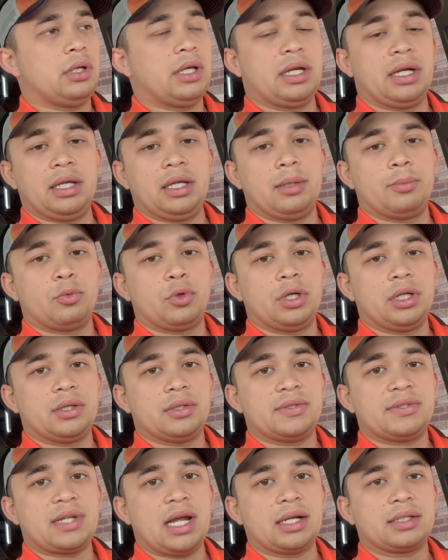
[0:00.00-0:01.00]
and I am running the
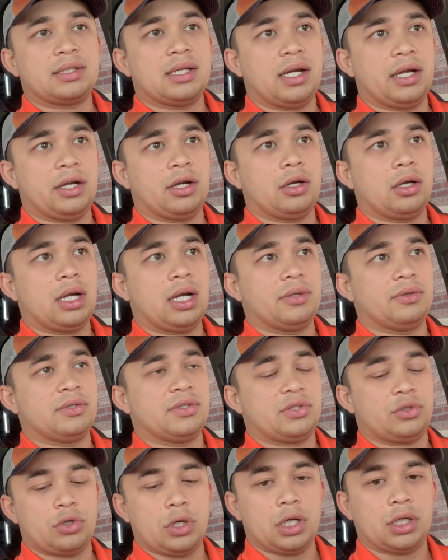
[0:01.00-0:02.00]
stock tire on this
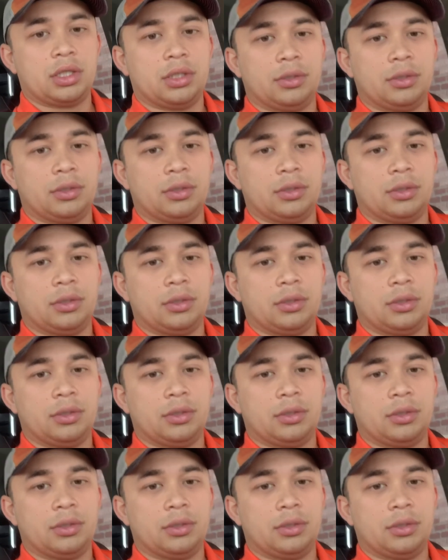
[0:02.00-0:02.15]
truck.